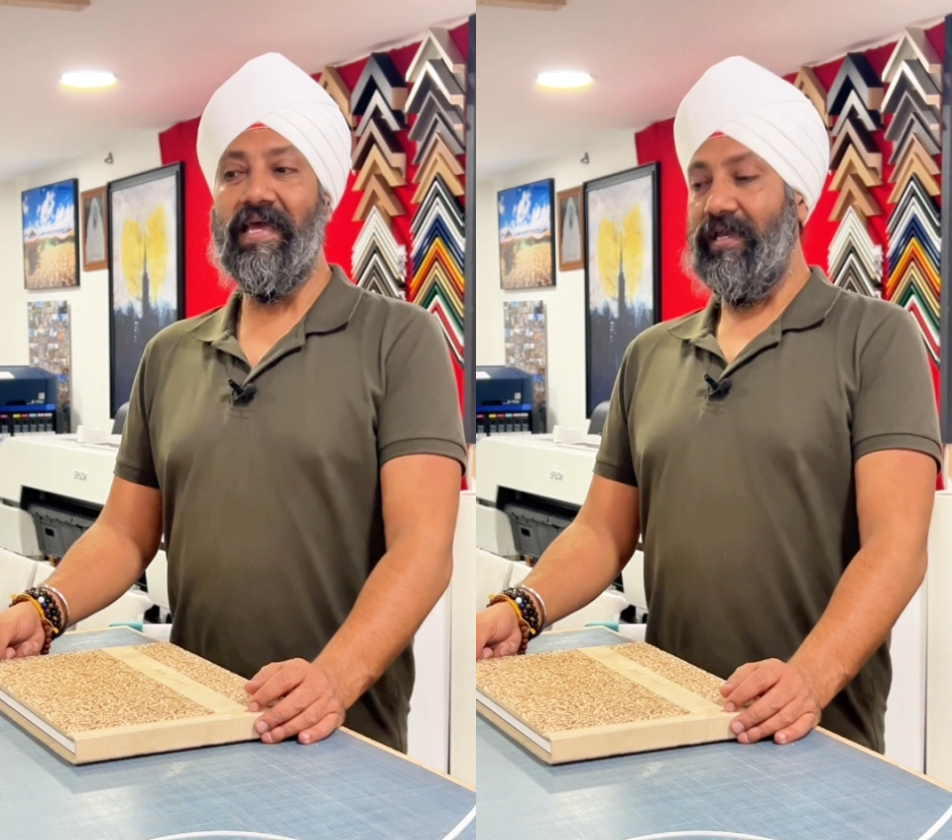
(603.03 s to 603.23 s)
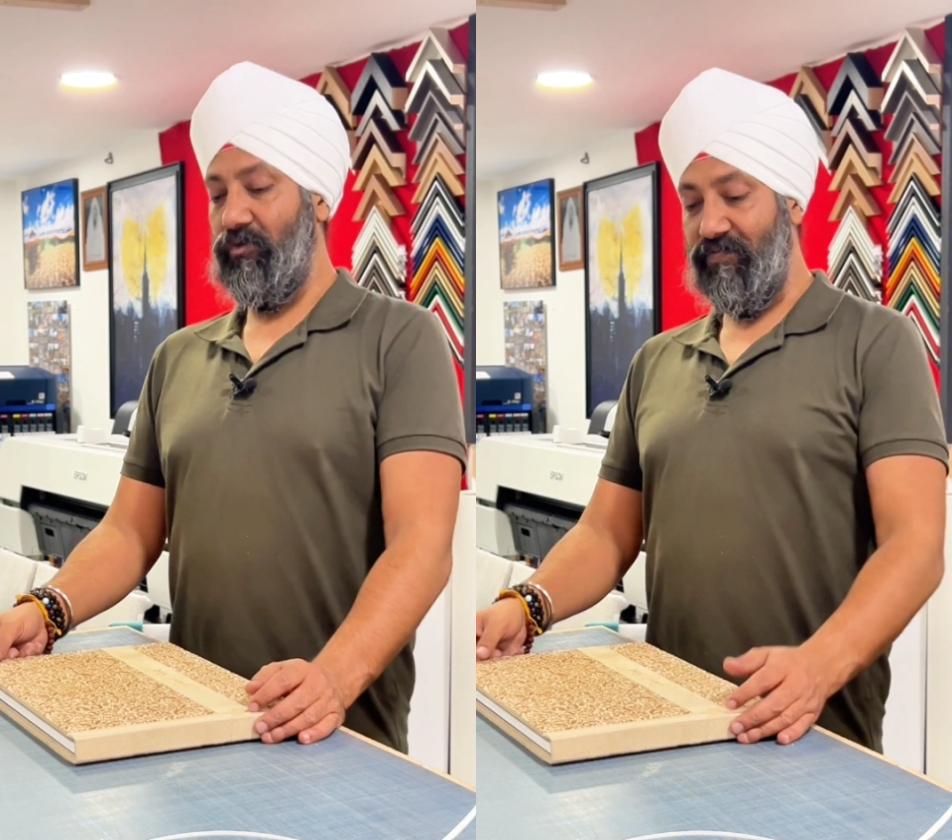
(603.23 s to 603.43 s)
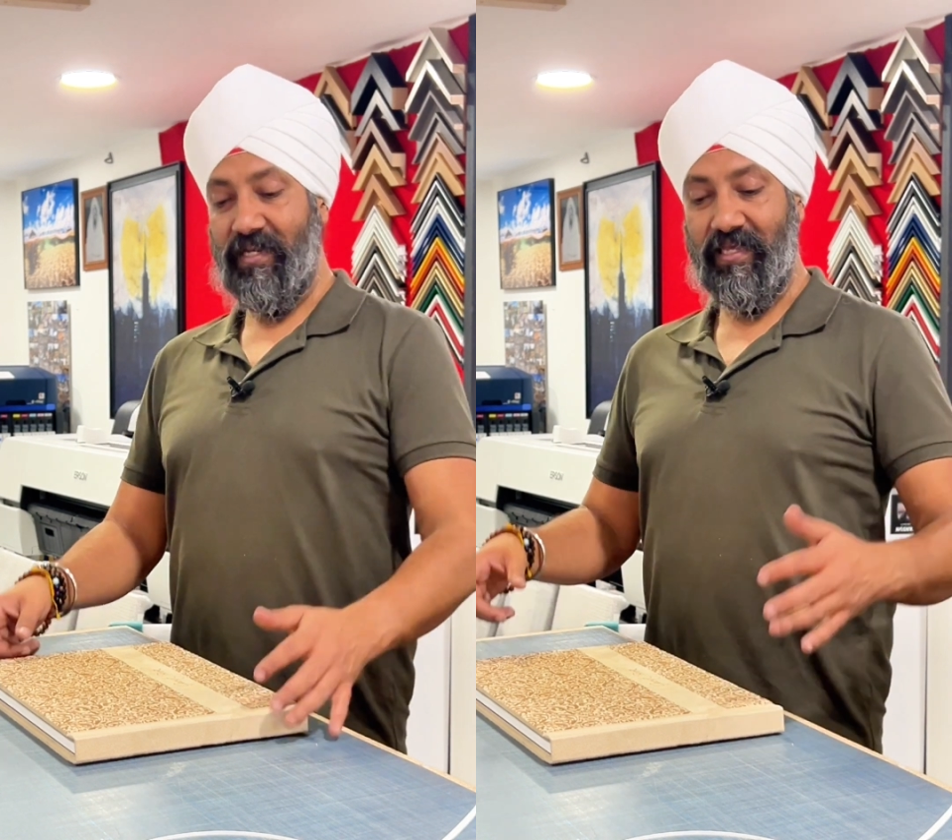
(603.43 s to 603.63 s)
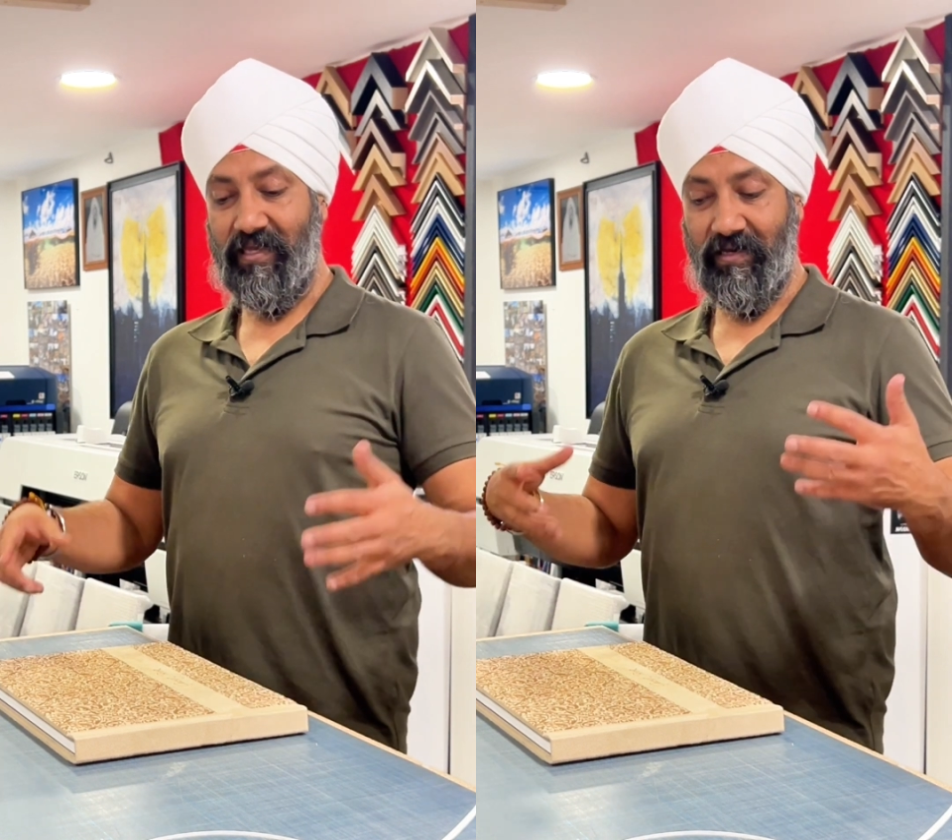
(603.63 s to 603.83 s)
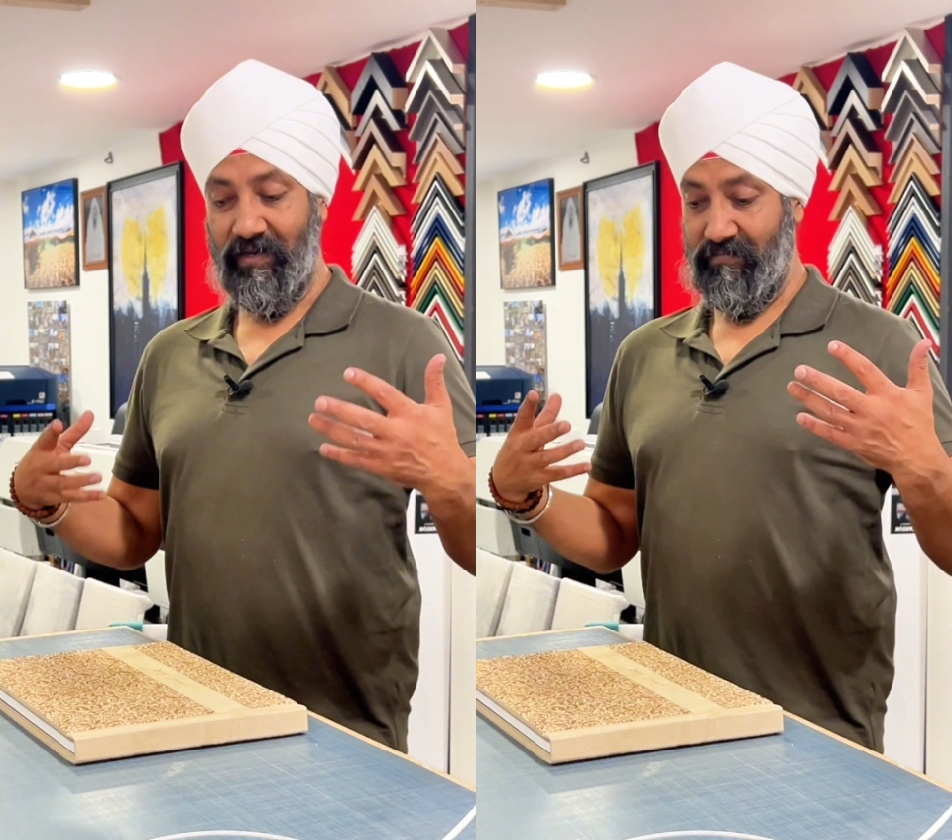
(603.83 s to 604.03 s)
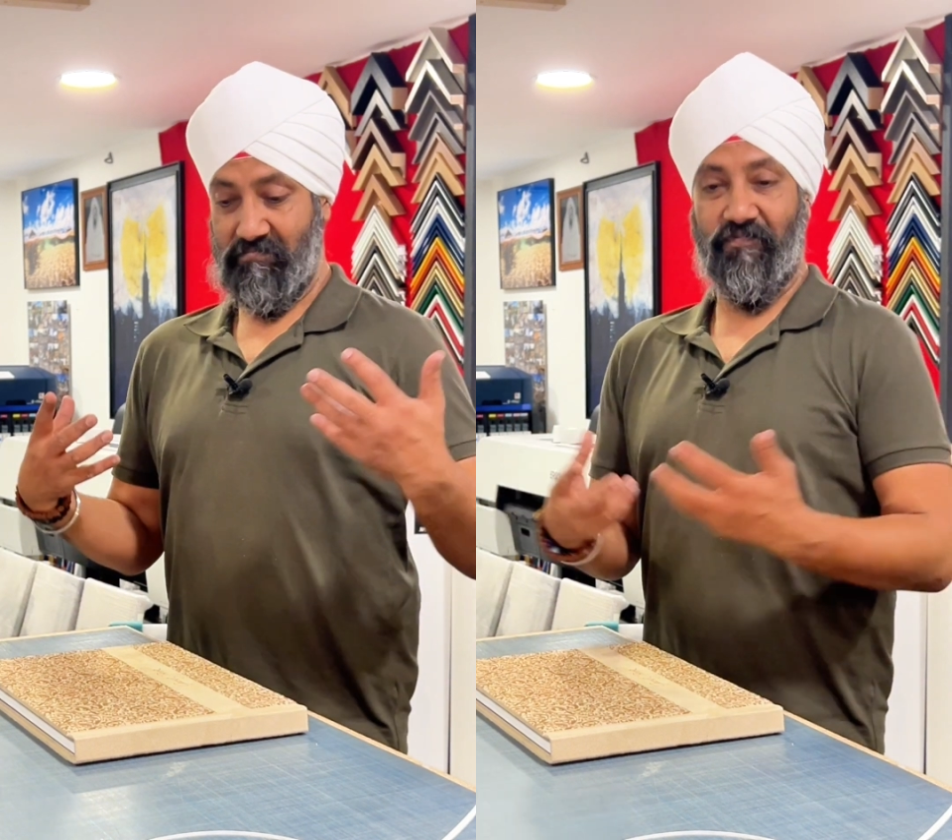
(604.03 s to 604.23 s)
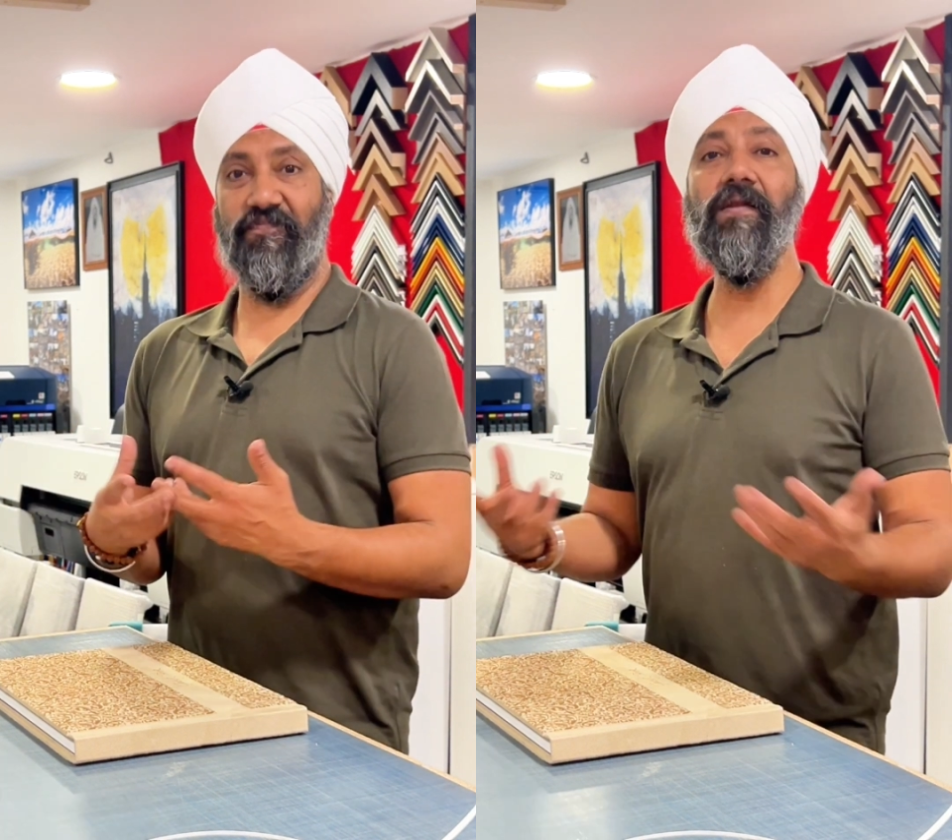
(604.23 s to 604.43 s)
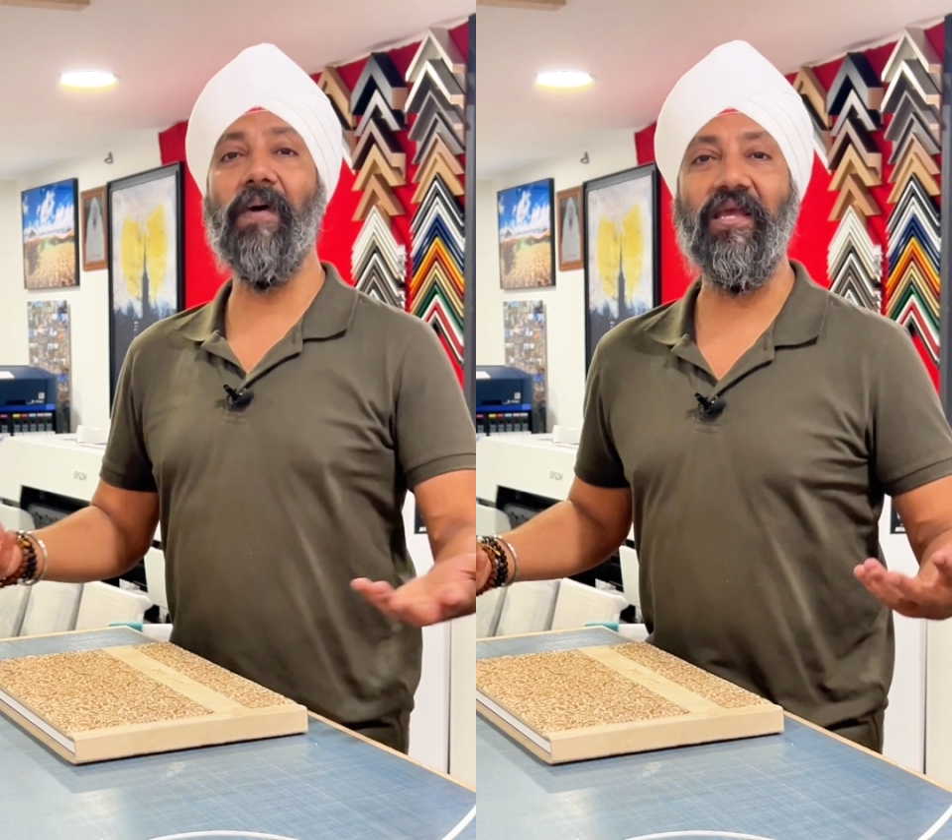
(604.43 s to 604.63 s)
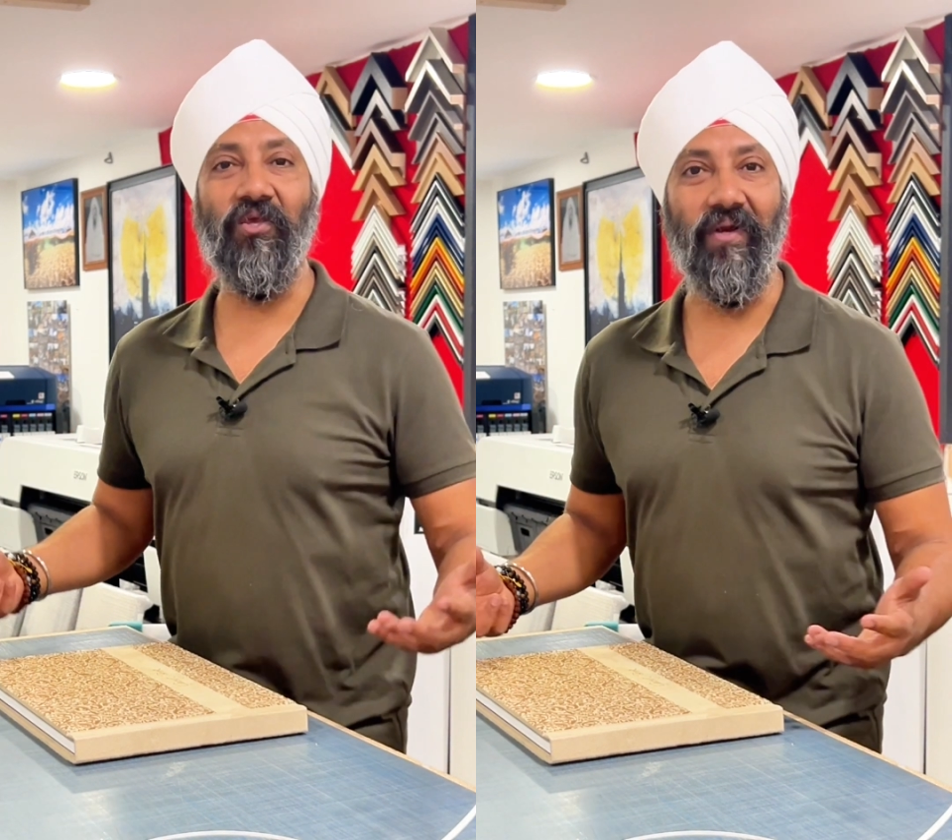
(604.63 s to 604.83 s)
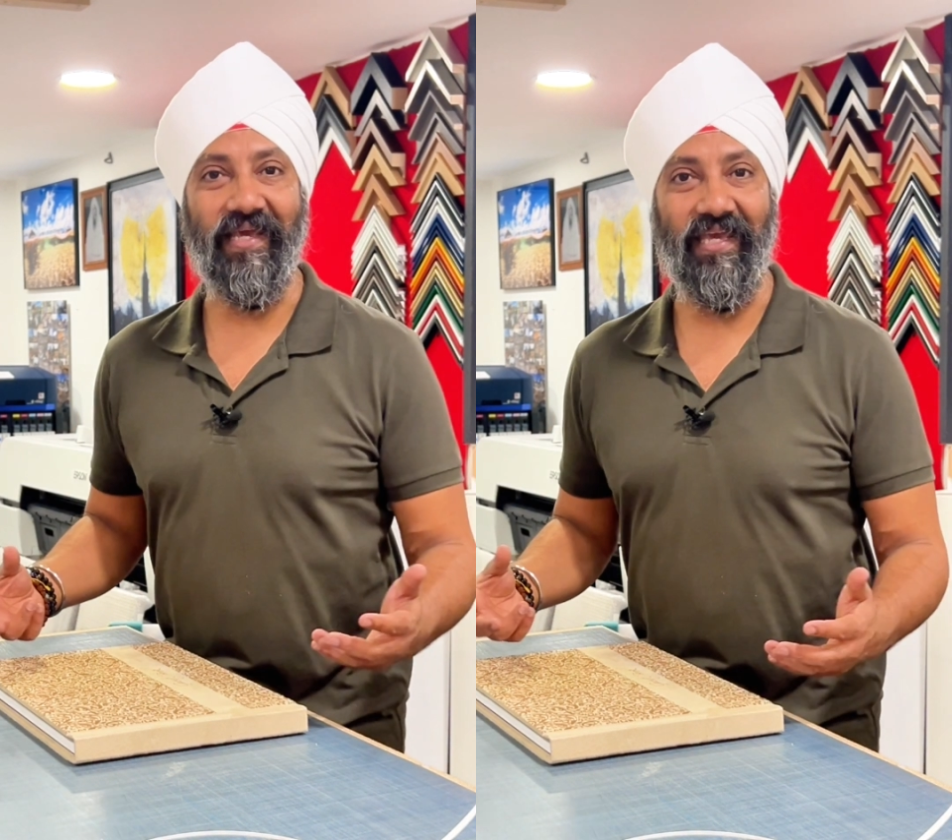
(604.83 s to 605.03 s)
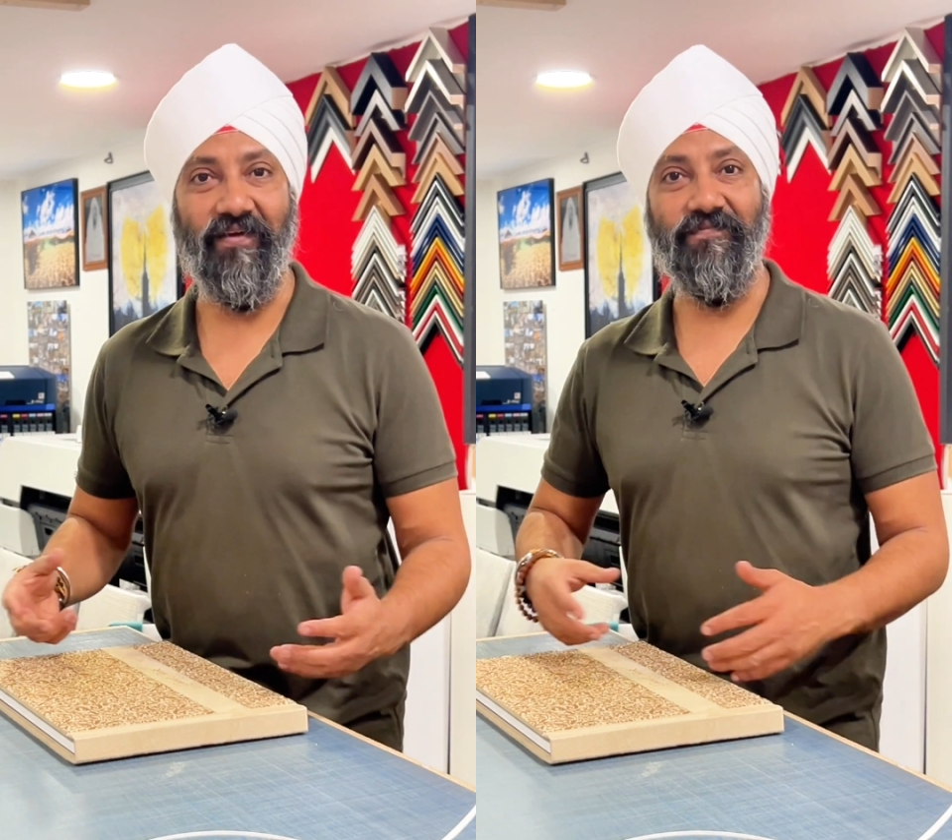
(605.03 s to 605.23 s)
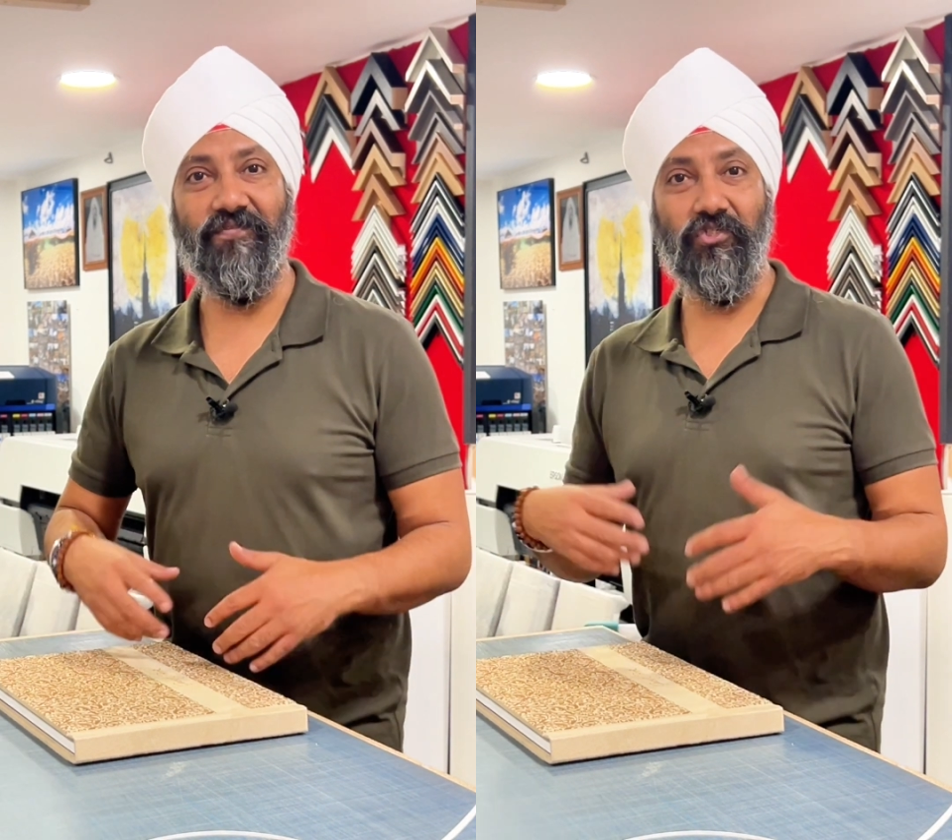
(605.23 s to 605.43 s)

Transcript: you have any feedback you wanna give,